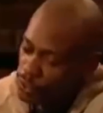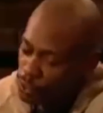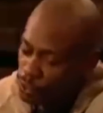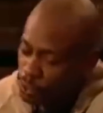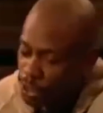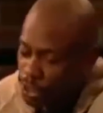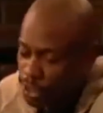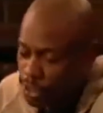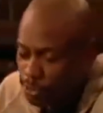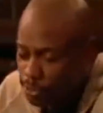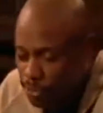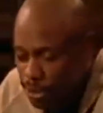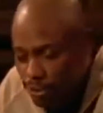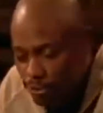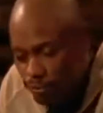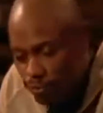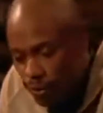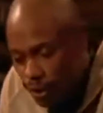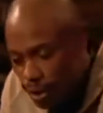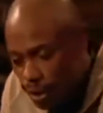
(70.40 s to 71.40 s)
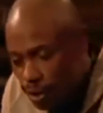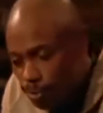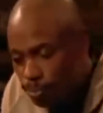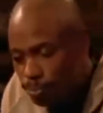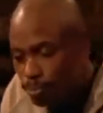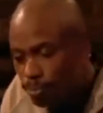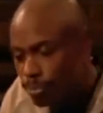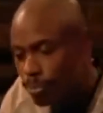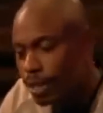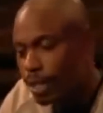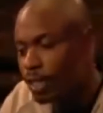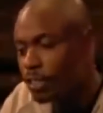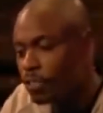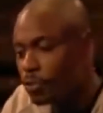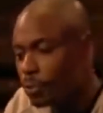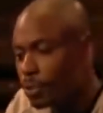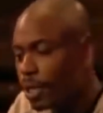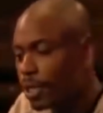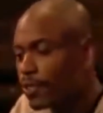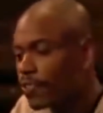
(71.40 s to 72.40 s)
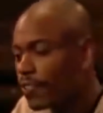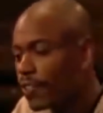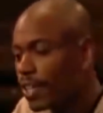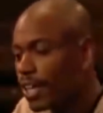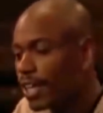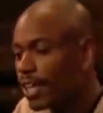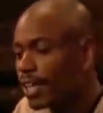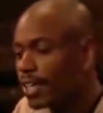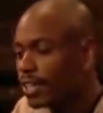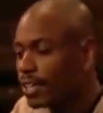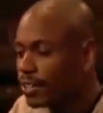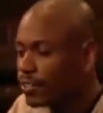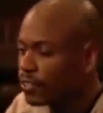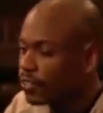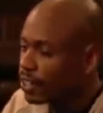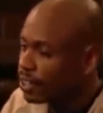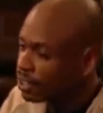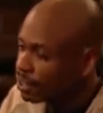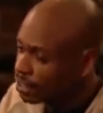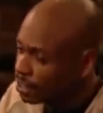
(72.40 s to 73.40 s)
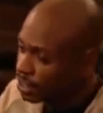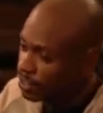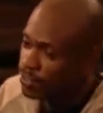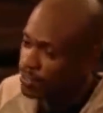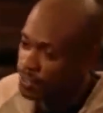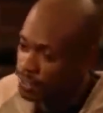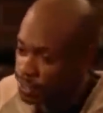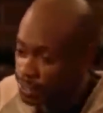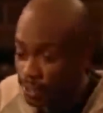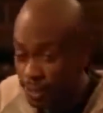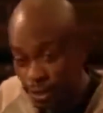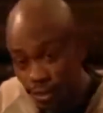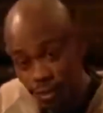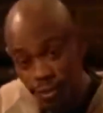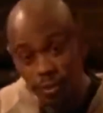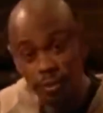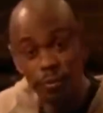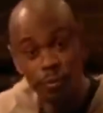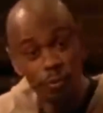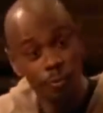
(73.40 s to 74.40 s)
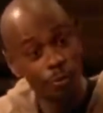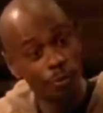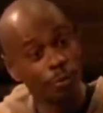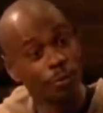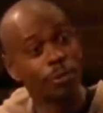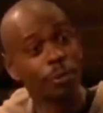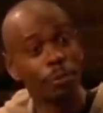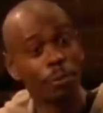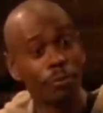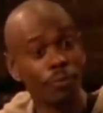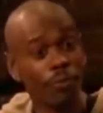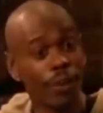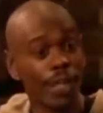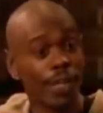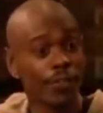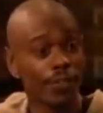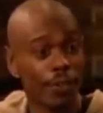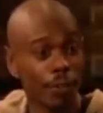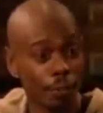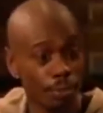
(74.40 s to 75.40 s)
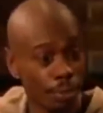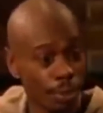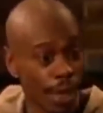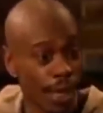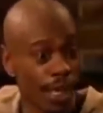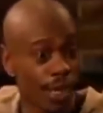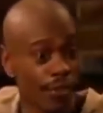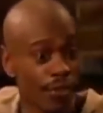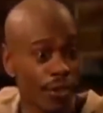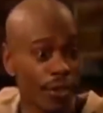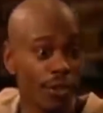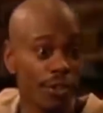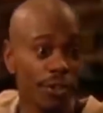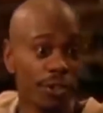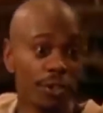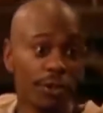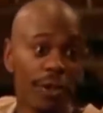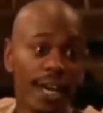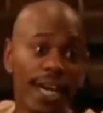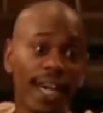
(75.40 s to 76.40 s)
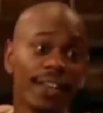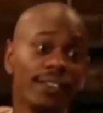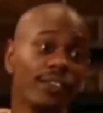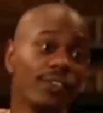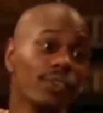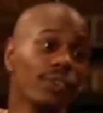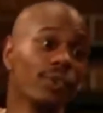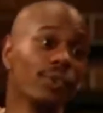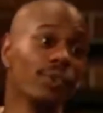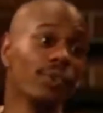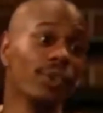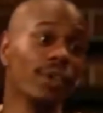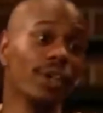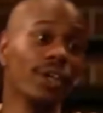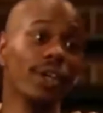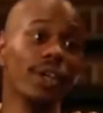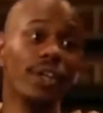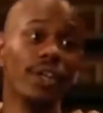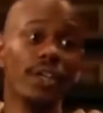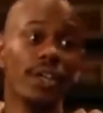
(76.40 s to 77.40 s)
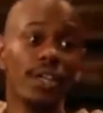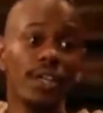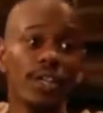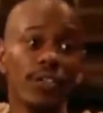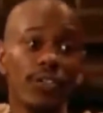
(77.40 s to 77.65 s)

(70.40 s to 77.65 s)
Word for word: to me, and my dad takes me outside, and he's like, listen, and this is some advice that applies to all you acting students. He